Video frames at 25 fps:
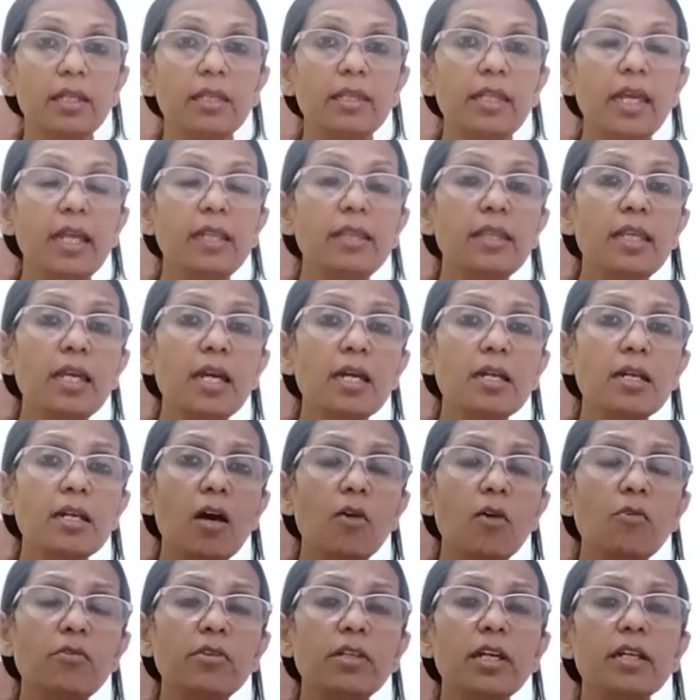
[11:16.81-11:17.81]
Then they
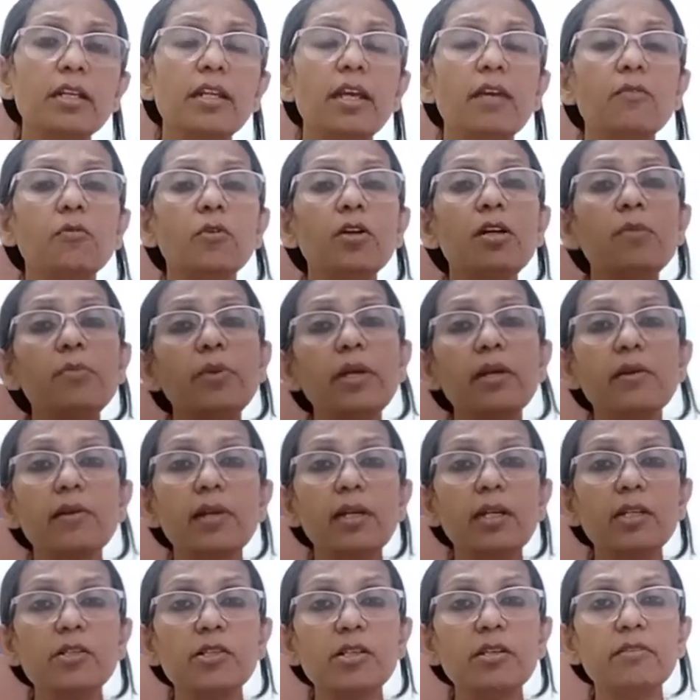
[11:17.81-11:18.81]
announced that there would be
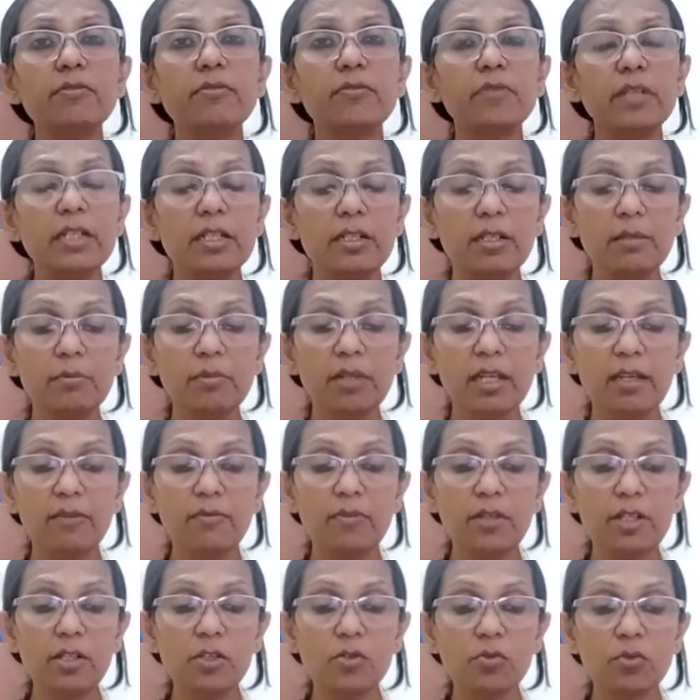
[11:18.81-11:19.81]
religious freedom
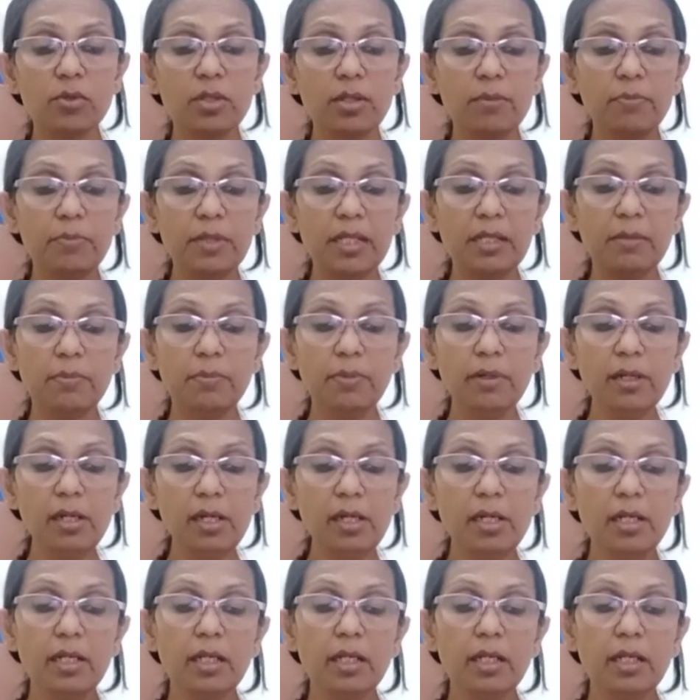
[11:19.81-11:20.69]
given to the people,